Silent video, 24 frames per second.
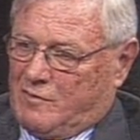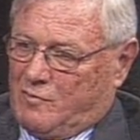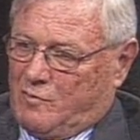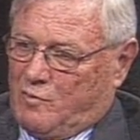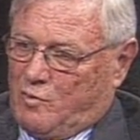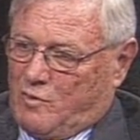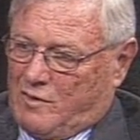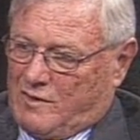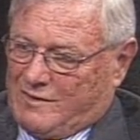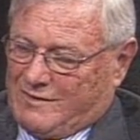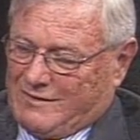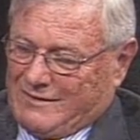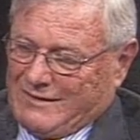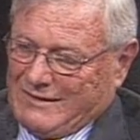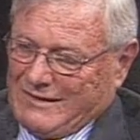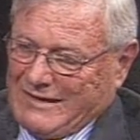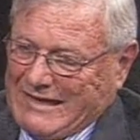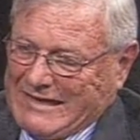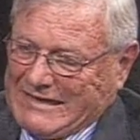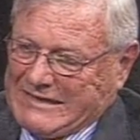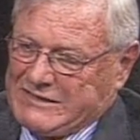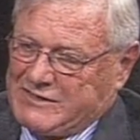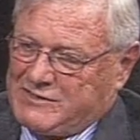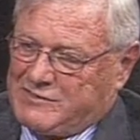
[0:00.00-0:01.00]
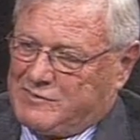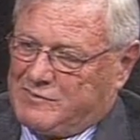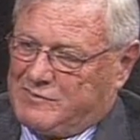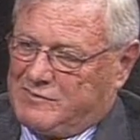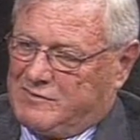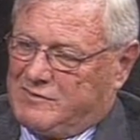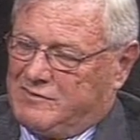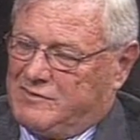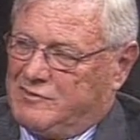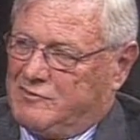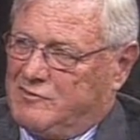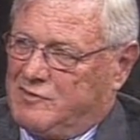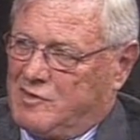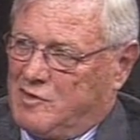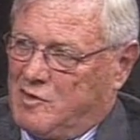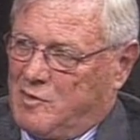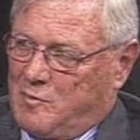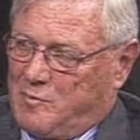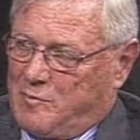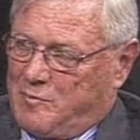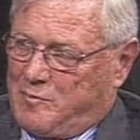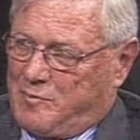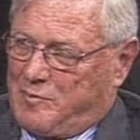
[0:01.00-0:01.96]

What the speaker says: what led to the Dirigo